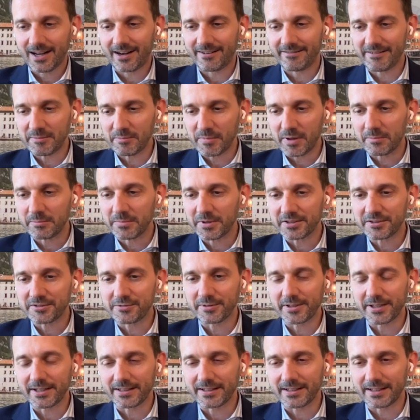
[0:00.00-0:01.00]
I remember
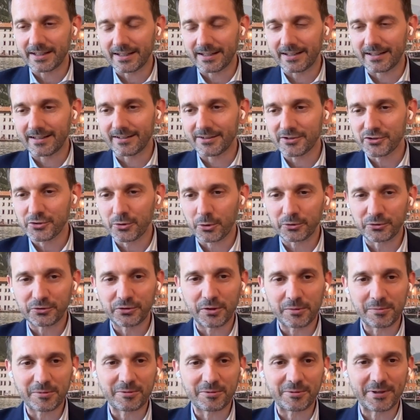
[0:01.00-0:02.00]
trading
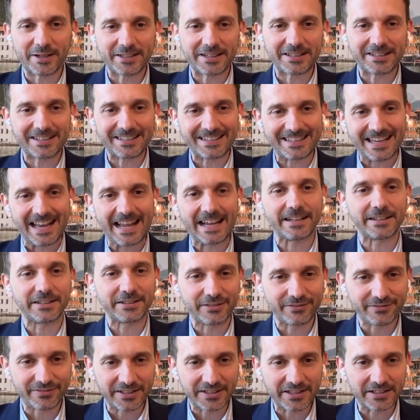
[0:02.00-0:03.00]
short-term credit at
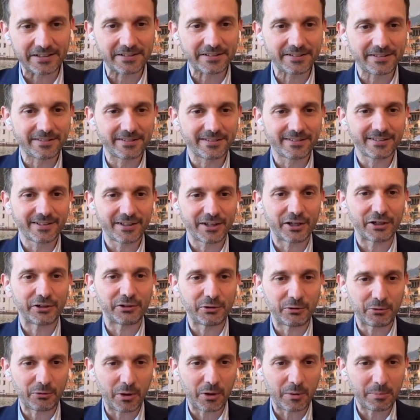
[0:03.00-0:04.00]
negative yields
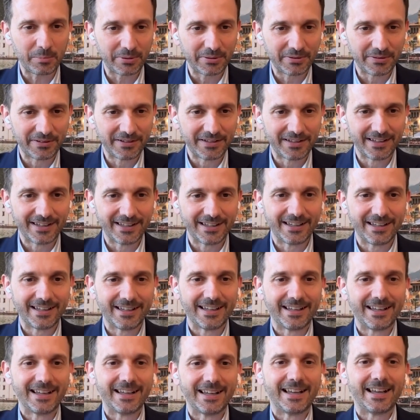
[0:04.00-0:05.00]
in Europe.
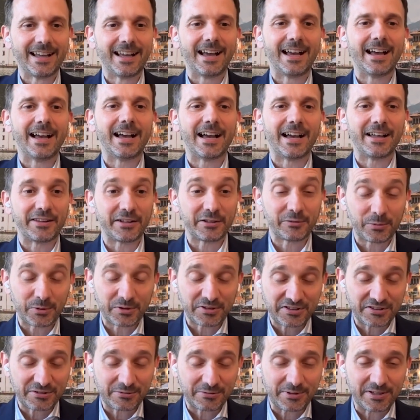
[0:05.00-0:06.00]
That
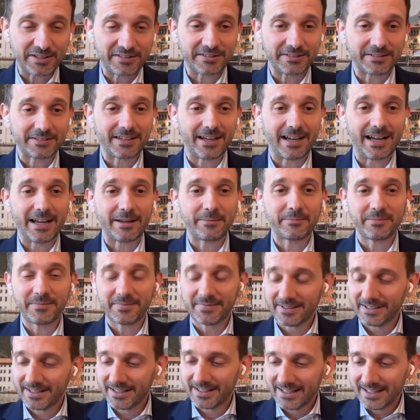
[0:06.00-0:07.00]
was a crazy
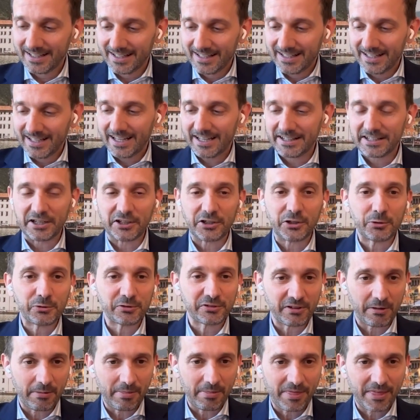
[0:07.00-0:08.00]
time, and I
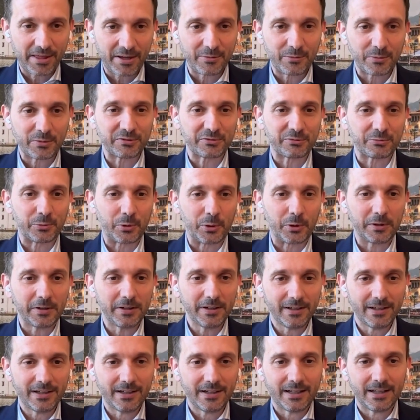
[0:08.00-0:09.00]
knew something was
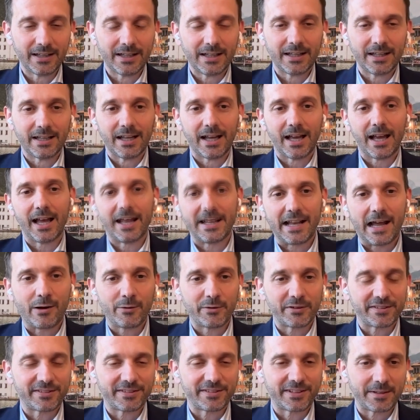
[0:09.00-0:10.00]
wrong. And
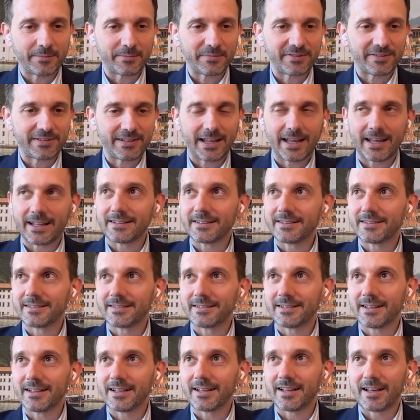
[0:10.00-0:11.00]
now it seems that
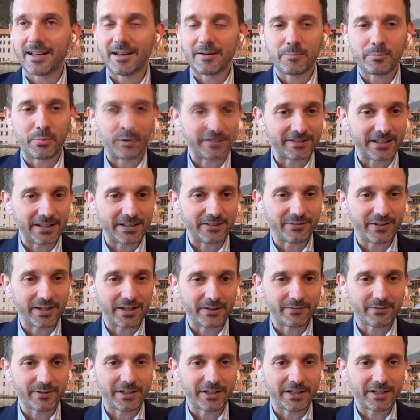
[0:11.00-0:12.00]
bonds are not a safe
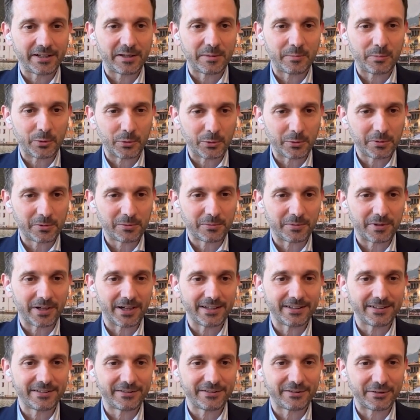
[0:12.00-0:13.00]
haven anymore,
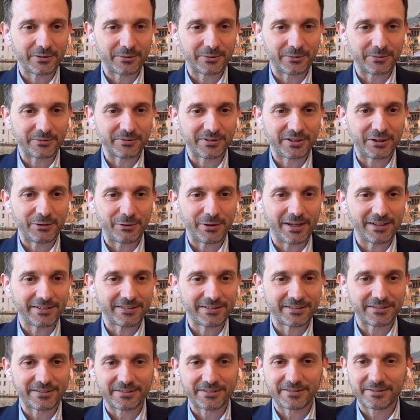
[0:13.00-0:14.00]
right? So the
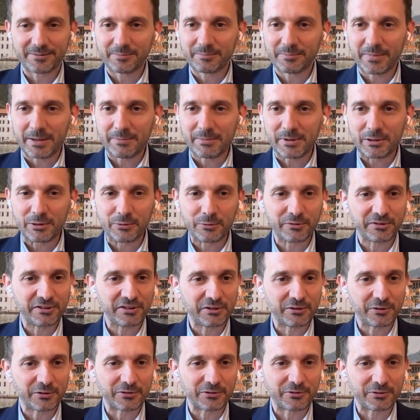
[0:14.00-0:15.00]
US is maybe
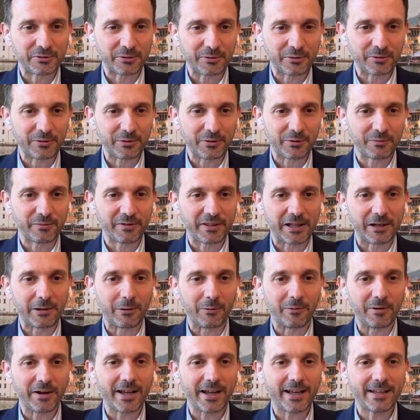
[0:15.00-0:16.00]
losing control over the
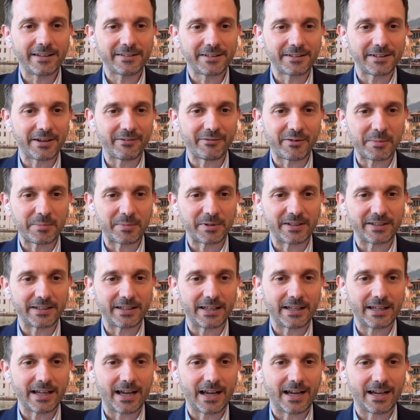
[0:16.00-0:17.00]
long end, and
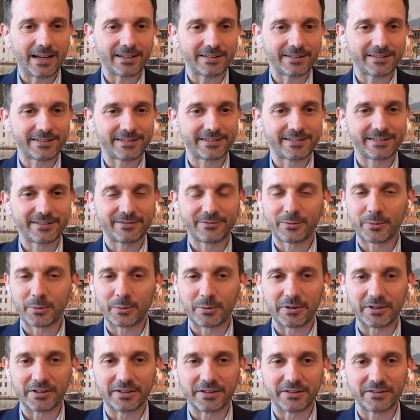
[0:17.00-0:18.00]
everybody asks
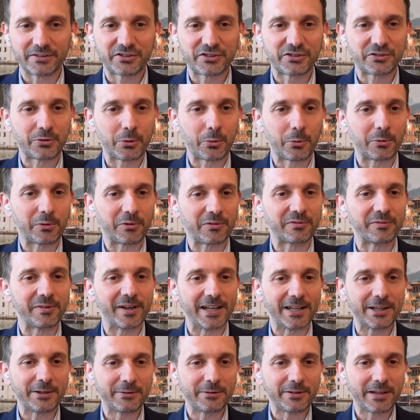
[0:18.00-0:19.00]
for a store of
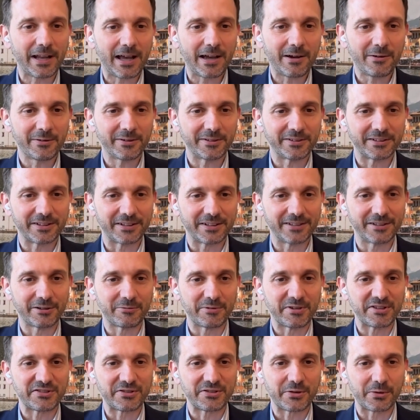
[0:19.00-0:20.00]
value now and
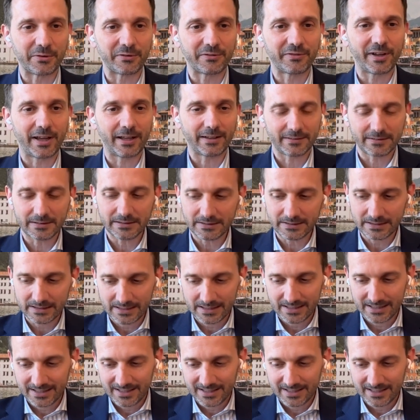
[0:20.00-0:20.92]
a reserve asset,